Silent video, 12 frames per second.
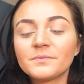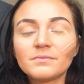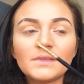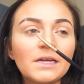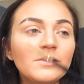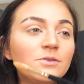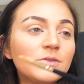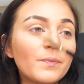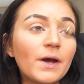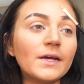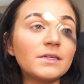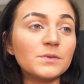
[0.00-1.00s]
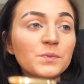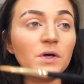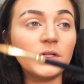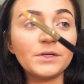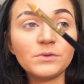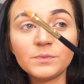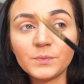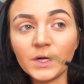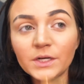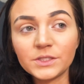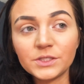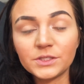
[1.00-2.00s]
I use my small angled
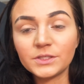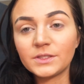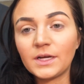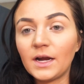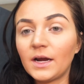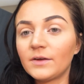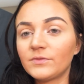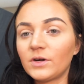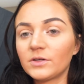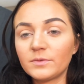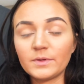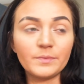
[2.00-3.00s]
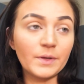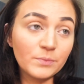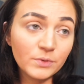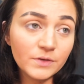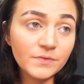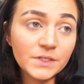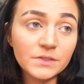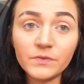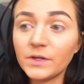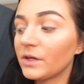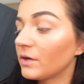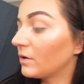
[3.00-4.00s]
brush that I've talked about in my previous
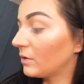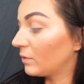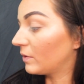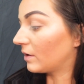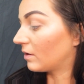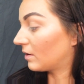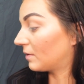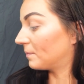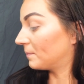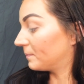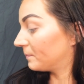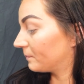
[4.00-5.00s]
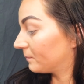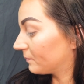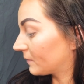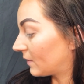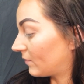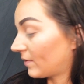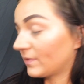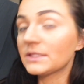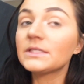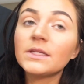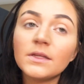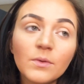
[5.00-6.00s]
video. If you haven't seen
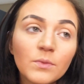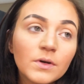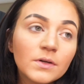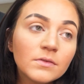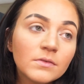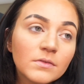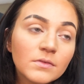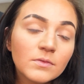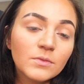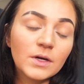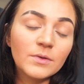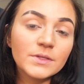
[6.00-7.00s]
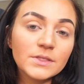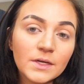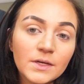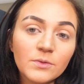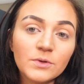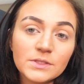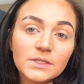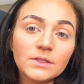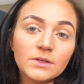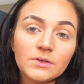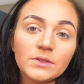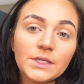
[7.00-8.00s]
that one, what I was saying was it
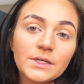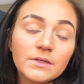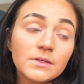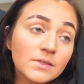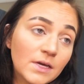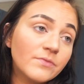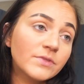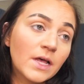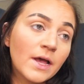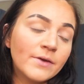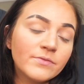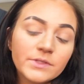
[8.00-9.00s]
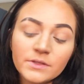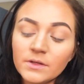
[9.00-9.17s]
literally saves lives.